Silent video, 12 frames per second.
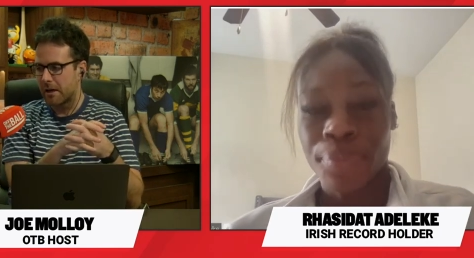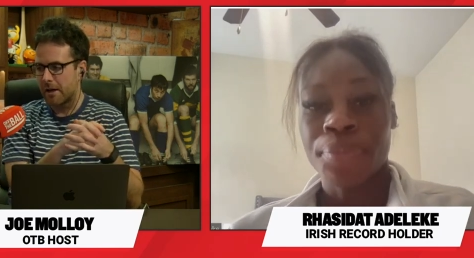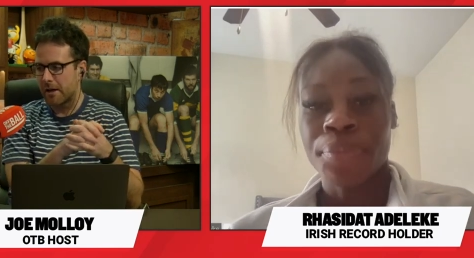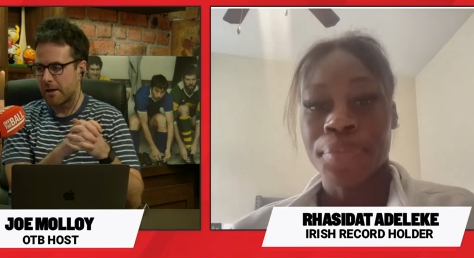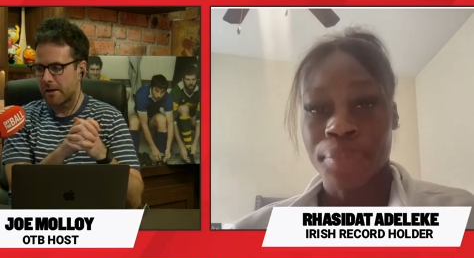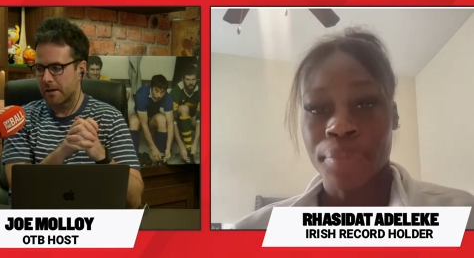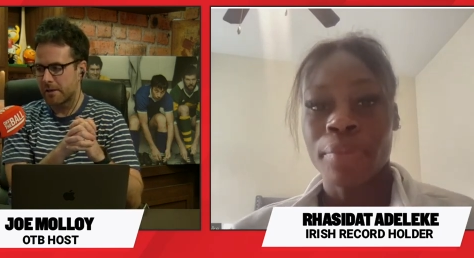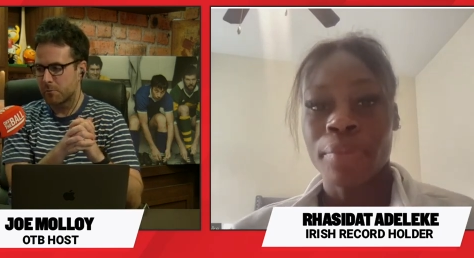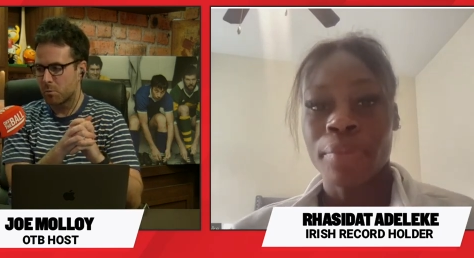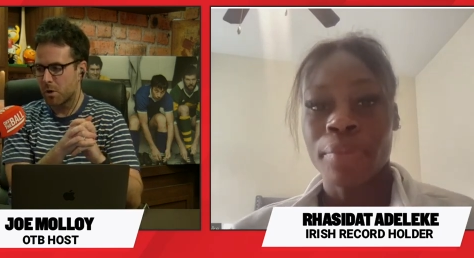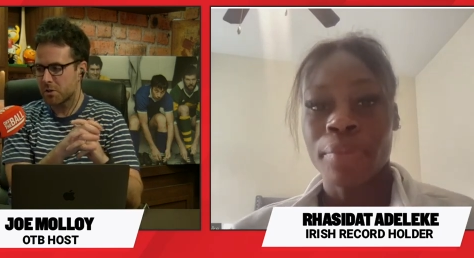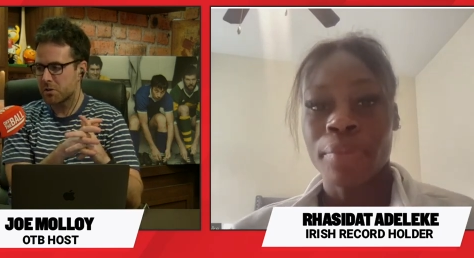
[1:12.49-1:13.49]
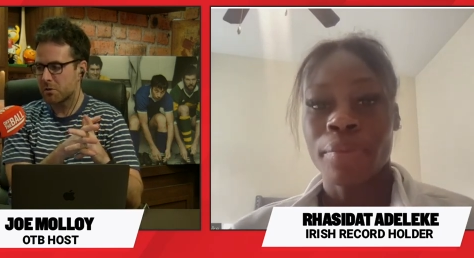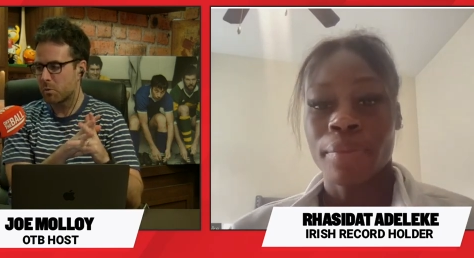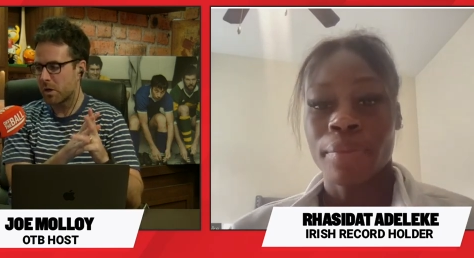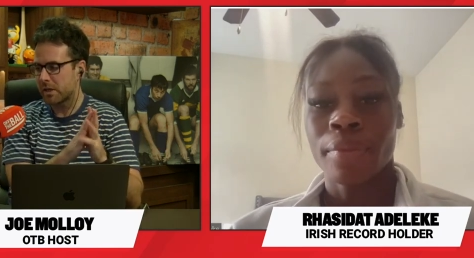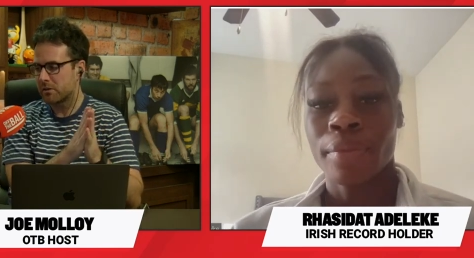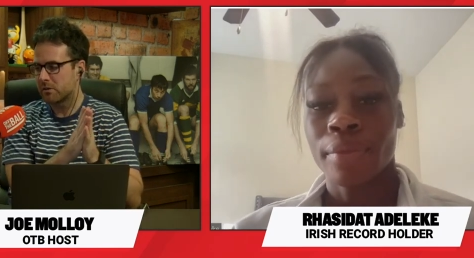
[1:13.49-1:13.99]
Speaker 1: I watched the
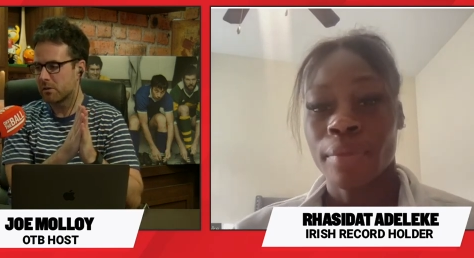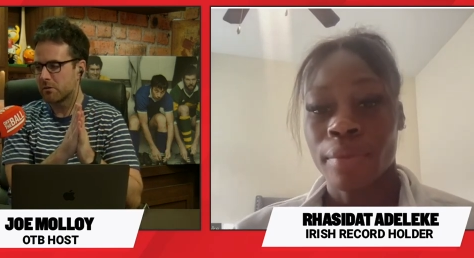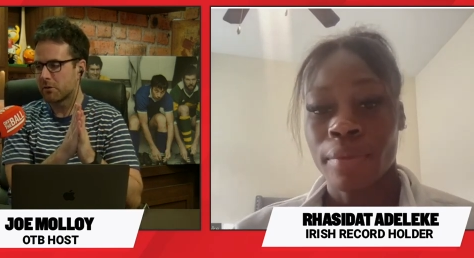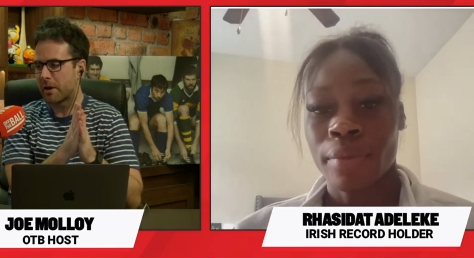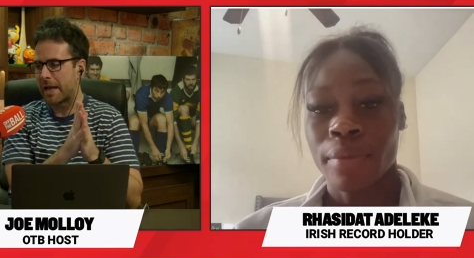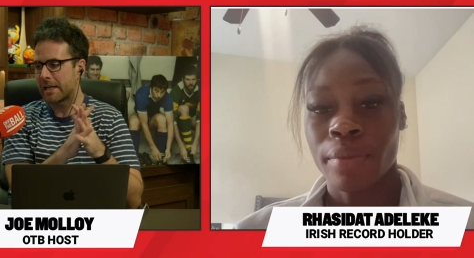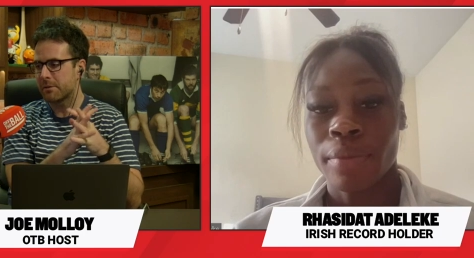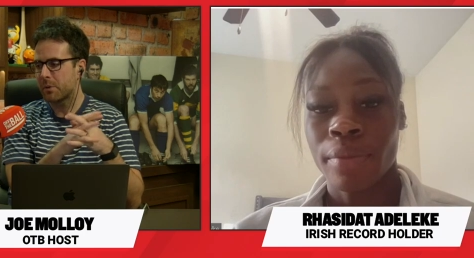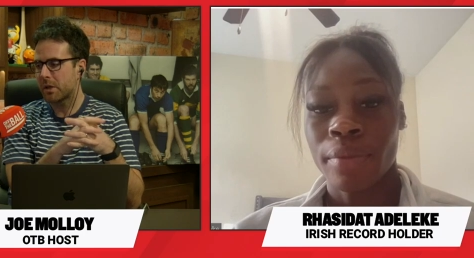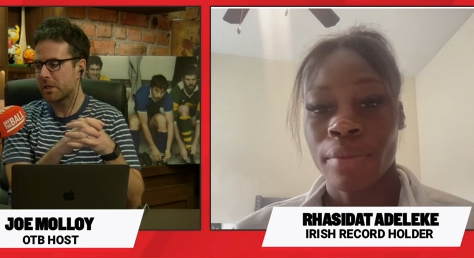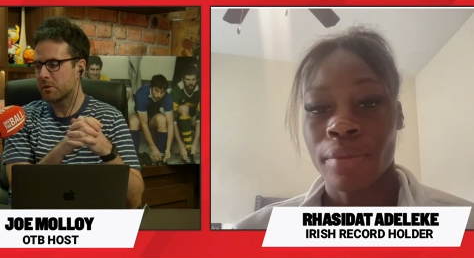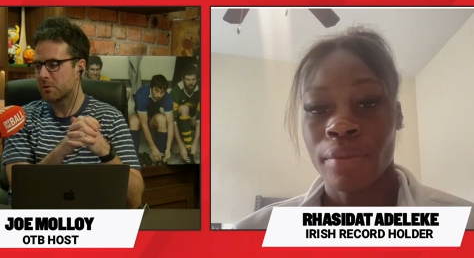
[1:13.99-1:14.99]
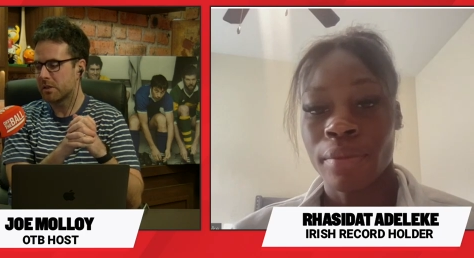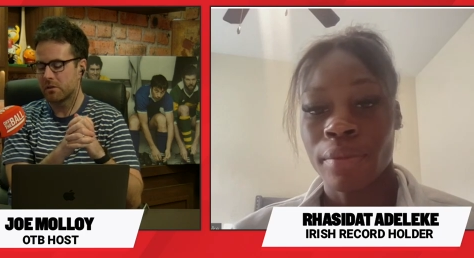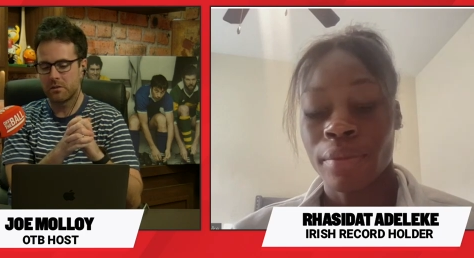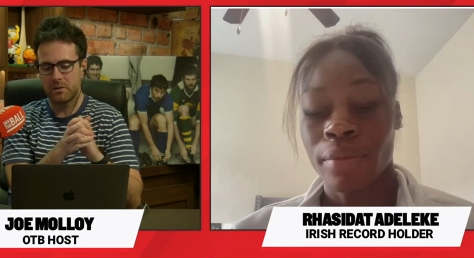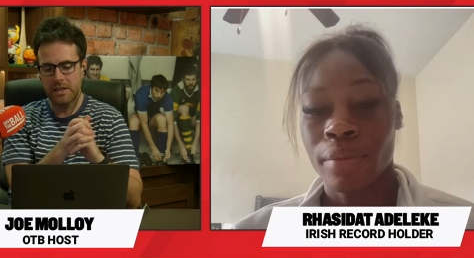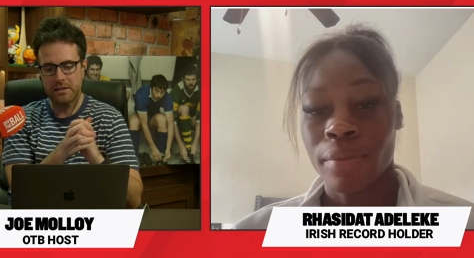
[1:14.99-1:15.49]
race. For anybody who didn't
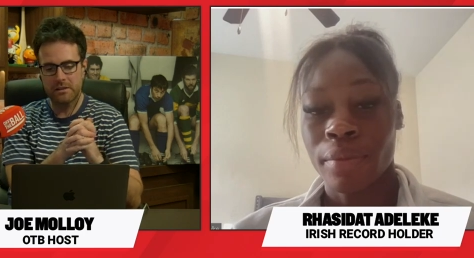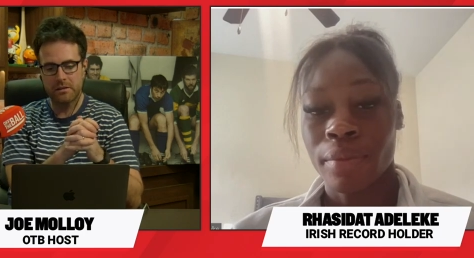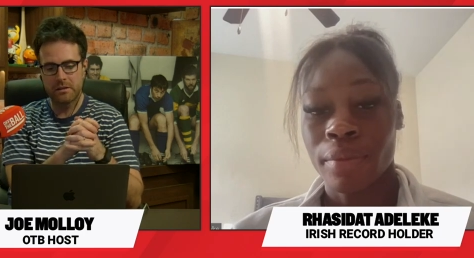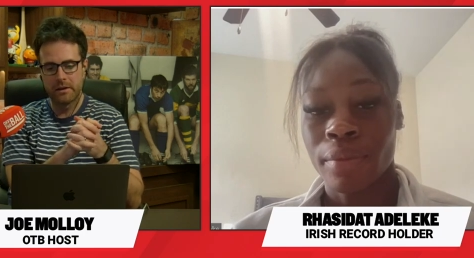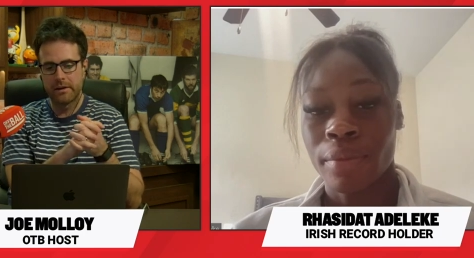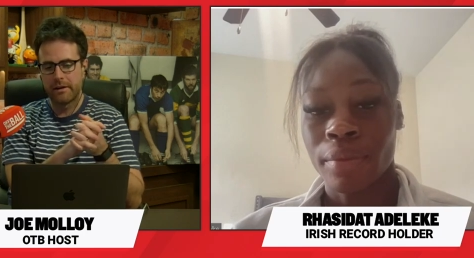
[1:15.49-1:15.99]
see it,